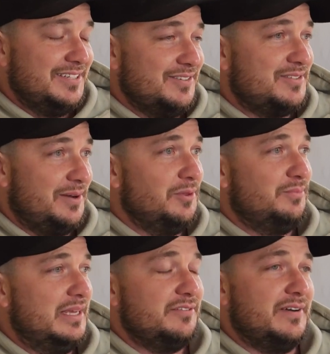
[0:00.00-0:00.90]
Some of the
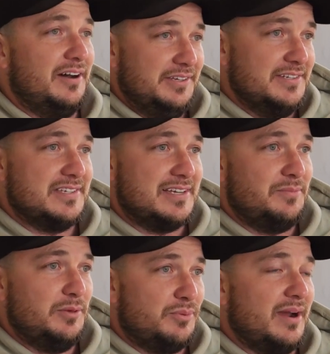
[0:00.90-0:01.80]
bigger failures are some
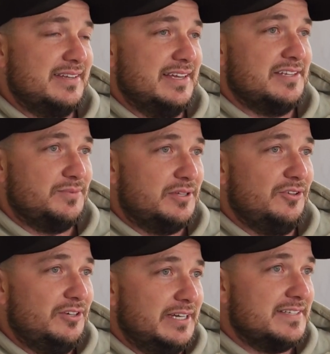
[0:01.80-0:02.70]
of the breakdowns with
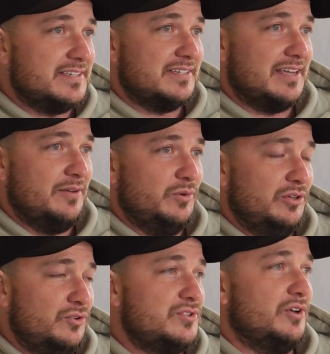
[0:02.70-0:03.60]
clients. And we
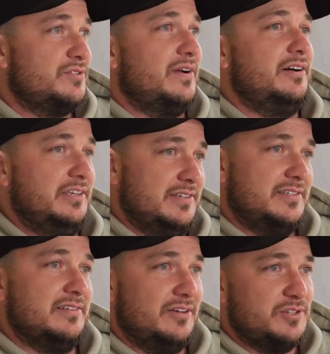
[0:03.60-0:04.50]
use those failures
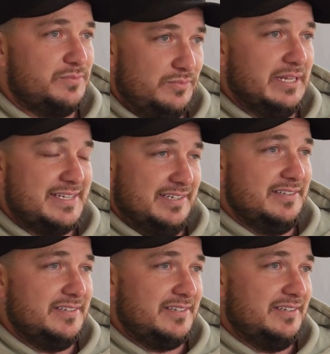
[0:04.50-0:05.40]
and those
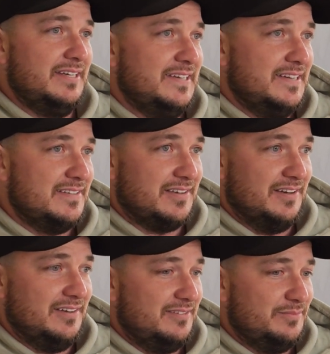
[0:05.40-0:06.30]
lessons
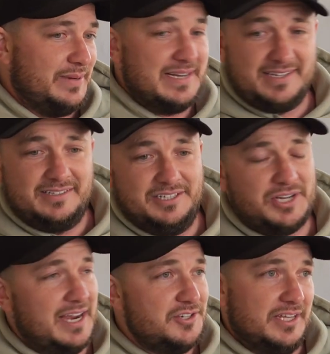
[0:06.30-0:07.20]
to basically
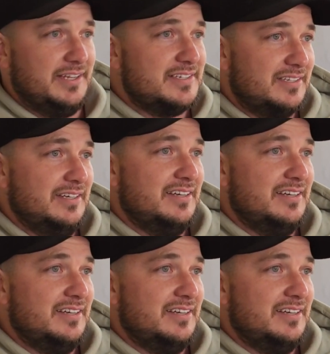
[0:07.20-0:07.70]
change things.